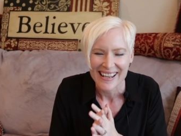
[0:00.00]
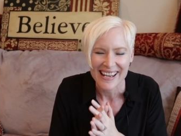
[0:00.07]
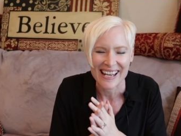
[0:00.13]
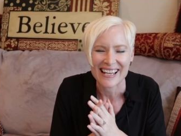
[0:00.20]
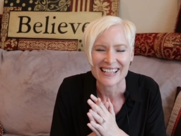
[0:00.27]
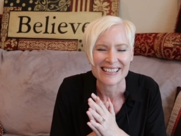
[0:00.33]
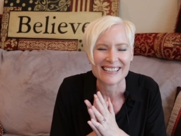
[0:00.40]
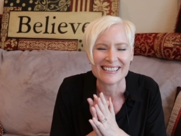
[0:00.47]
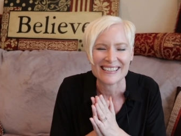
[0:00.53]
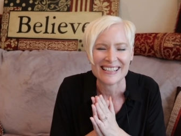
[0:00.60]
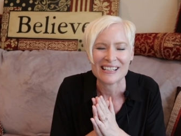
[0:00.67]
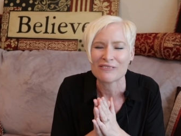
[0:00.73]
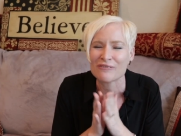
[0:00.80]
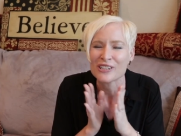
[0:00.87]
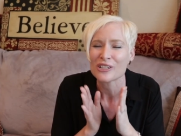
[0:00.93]
And
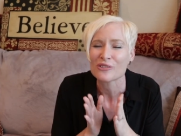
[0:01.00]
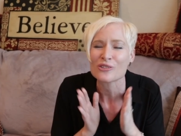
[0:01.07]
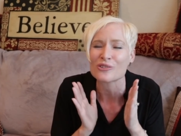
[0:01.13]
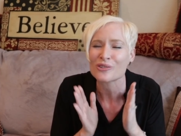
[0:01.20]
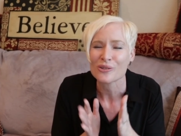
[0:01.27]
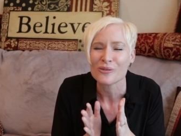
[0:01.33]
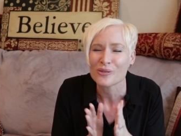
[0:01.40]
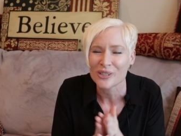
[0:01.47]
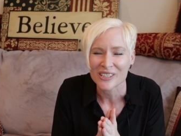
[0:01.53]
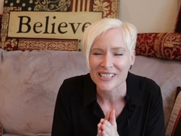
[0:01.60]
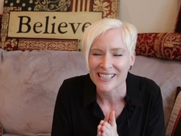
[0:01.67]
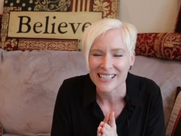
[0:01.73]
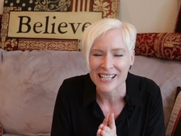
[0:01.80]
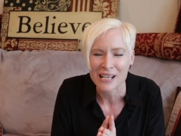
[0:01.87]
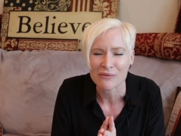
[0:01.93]
it feels so
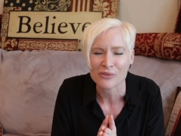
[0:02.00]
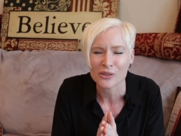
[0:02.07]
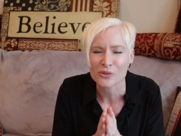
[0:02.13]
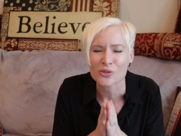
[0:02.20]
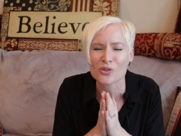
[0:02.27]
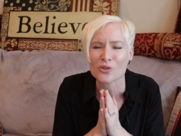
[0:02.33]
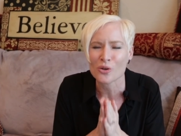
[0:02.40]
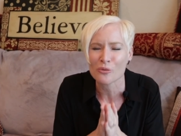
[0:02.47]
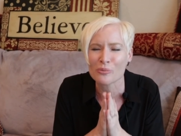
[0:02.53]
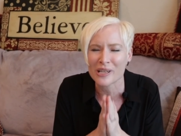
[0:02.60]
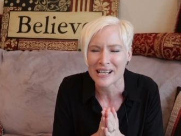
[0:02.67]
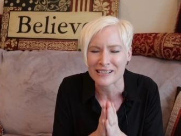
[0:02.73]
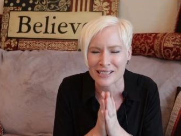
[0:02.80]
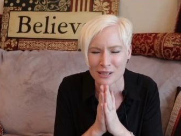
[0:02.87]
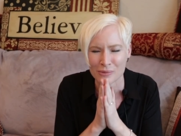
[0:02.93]
good, and I feel so
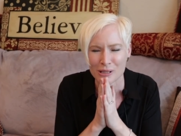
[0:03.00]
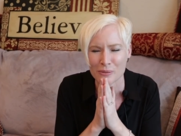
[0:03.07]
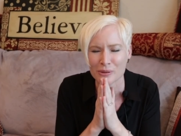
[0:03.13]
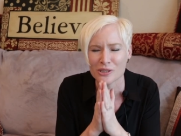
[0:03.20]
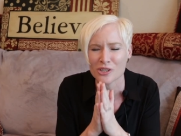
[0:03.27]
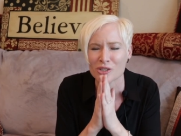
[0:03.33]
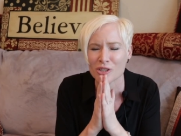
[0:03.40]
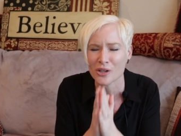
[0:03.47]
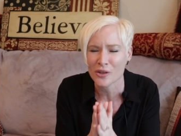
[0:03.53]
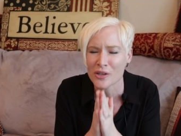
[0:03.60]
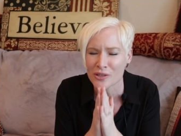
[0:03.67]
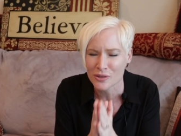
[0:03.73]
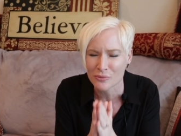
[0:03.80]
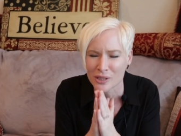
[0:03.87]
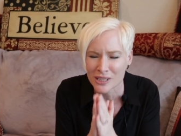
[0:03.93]
blessed to be able to share
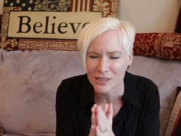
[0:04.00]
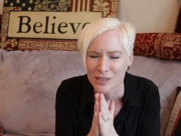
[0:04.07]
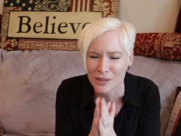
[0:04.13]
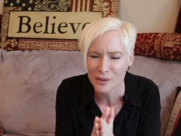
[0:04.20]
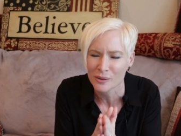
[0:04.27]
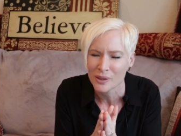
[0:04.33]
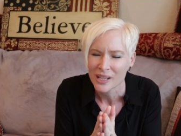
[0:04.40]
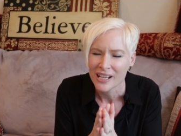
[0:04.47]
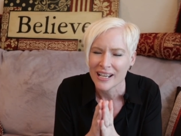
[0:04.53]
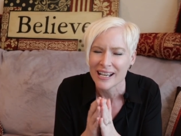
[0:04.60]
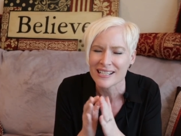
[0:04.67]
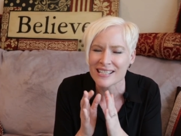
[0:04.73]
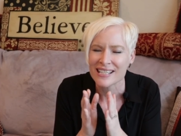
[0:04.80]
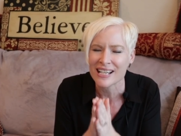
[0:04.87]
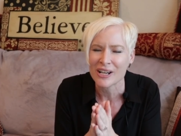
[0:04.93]
this with you
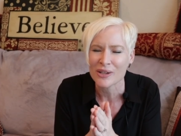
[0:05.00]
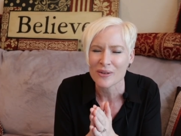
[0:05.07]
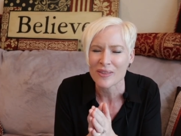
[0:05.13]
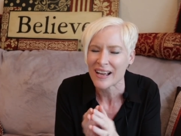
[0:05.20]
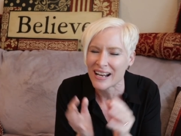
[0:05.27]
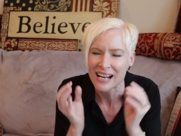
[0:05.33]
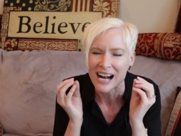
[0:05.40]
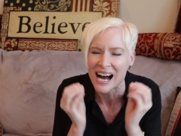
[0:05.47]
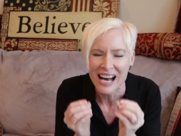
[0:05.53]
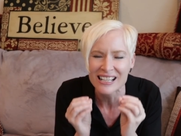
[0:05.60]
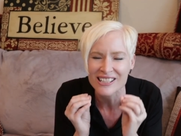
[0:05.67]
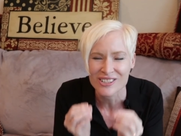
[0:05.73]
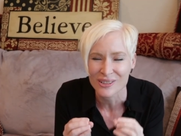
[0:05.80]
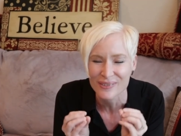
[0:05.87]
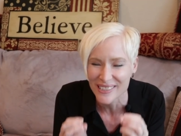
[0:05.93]
and to tell you that
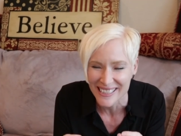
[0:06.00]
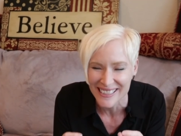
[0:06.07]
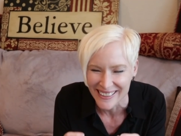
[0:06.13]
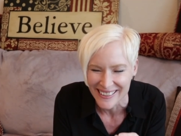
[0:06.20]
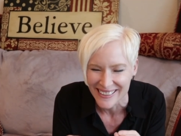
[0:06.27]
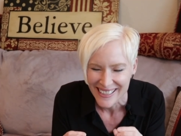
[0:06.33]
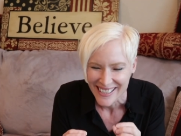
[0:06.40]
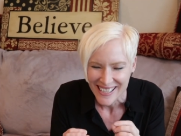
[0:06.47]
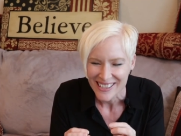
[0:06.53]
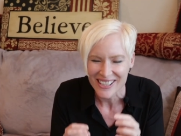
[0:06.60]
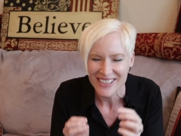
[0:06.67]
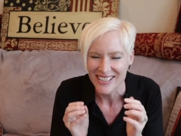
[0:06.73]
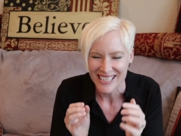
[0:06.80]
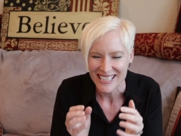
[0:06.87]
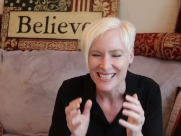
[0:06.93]
God is real.
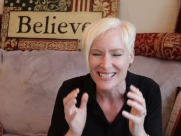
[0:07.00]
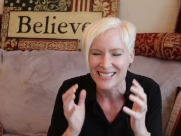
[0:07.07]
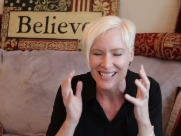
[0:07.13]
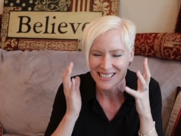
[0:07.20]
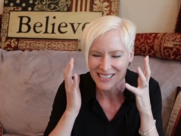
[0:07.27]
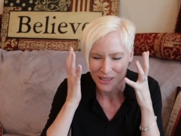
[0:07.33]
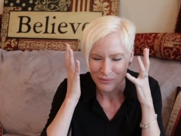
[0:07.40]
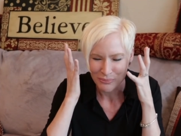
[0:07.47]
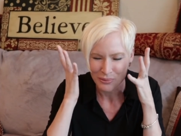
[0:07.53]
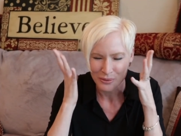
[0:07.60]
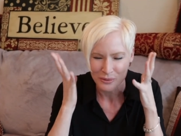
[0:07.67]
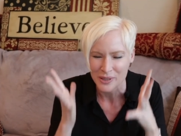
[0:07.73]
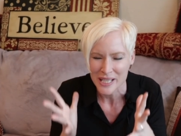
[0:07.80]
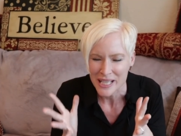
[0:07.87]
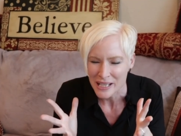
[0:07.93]
There is a
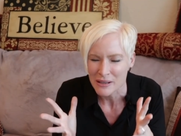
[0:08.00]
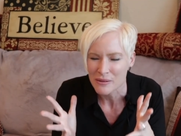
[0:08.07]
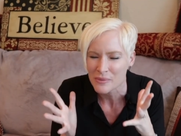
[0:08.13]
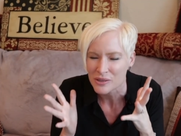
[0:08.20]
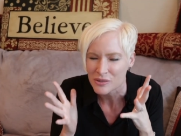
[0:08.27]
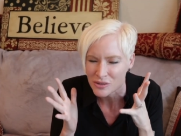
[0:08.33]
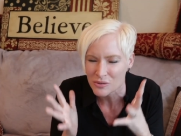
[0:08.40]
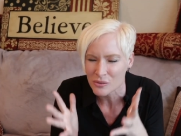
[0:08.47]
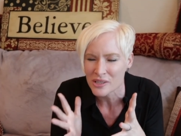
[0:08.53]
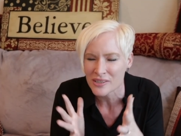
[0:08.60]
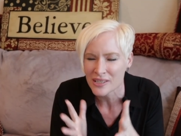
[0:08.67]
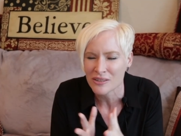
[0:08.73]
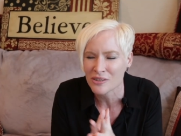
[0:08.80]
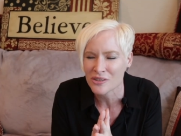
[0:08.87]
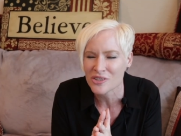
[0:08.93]
supreme source
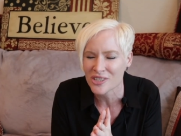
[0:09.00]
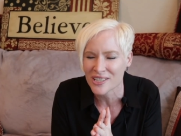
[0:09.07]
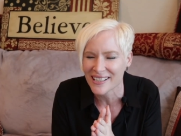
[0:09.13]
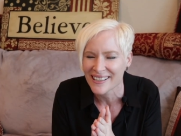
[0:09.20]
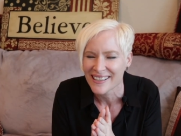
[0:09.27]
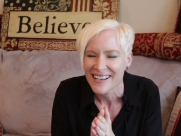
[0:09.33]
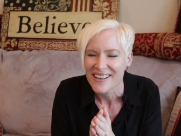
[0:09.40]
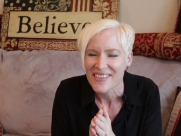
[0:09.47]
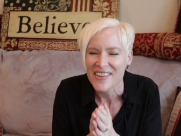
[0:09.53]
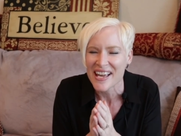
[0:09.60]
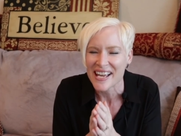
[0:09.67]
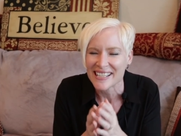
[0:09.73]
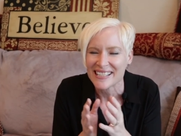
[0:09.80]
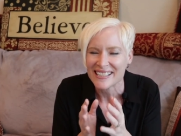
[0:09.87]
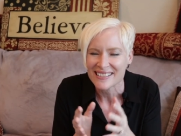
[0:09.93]
energy
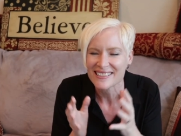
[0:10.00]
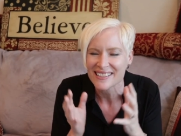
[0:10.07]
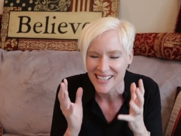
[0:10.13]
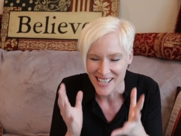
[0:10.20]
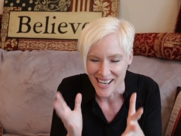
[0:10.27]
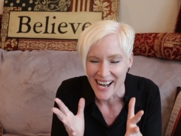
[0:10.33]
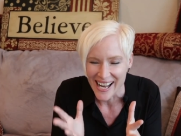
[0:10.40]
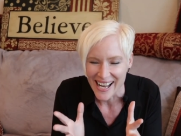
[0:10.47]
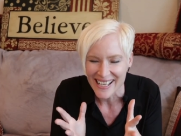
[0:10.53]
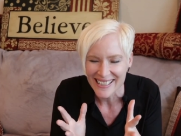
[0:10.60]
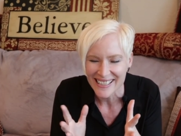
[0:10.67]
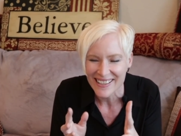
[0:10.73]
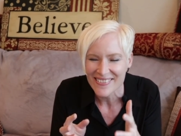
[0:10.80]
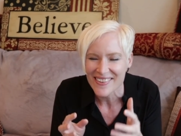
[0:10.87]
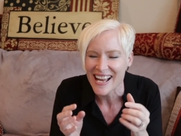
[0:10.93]
that is a
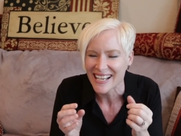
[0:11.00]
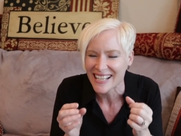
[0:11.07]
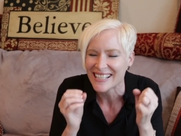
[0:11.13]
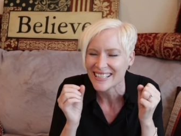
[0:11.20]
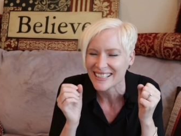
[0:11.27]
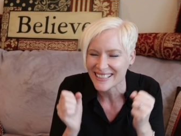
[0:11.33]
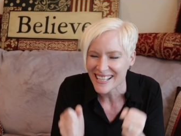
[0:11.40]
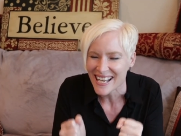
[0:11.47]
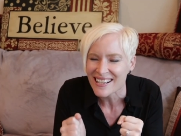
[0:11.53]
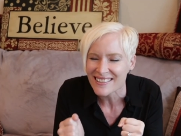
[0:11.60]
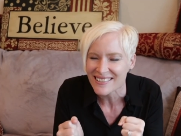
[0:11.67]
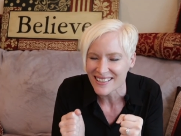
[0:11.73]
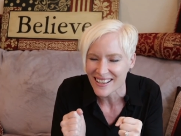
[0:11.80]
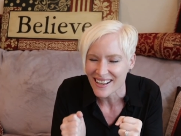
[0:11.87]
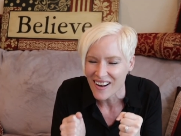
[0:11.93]
God, and that
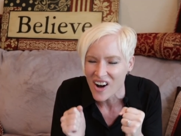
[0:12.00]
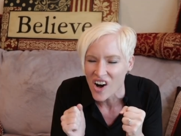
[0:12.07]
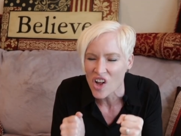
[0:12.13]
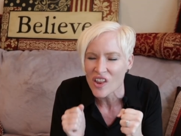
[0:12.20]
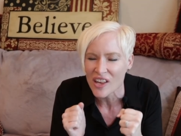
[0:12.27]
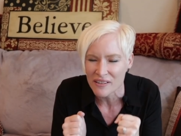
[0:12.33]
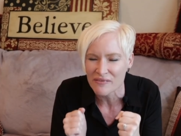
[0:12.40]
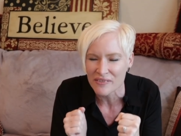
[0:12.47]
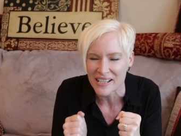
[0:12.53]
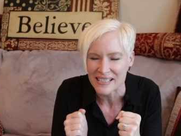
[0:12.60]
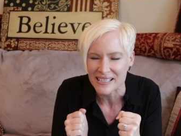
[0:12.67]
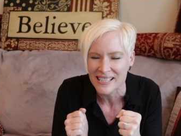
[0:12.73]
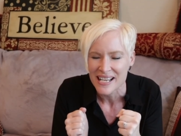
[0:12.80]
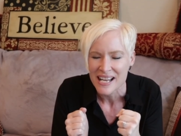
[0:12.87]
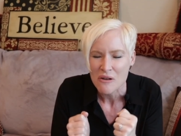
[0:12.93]
connects all of
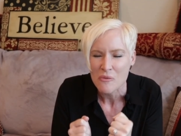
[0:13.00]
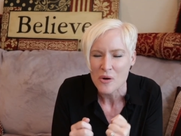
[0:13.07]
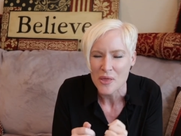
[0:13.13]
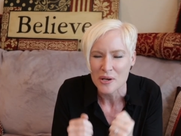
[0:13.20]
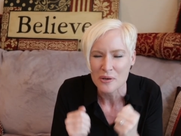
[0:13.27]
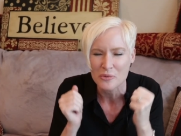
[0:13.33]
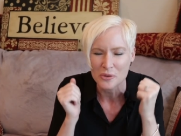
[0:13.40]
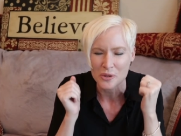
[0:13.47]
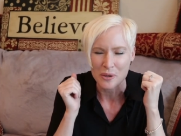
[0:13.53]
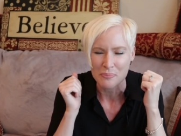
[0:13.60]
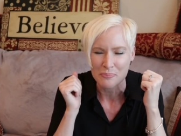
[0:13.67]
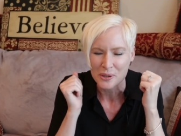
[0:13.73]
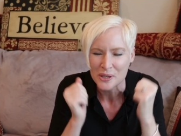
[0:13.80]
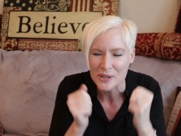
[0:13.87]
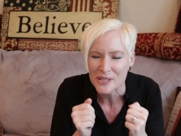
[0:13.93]
us, whether we're a
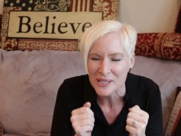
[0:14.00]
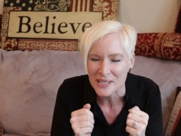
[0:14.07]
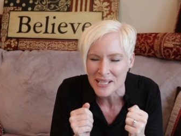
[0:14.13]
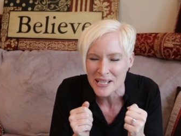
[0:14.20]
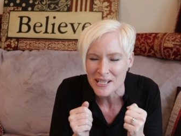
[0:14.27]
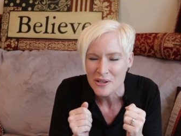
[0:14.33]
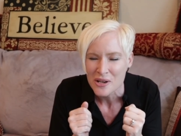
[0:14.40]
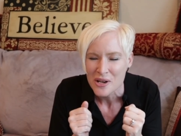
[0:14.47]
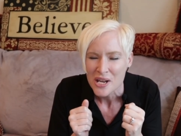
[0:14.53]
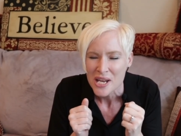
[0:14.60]
person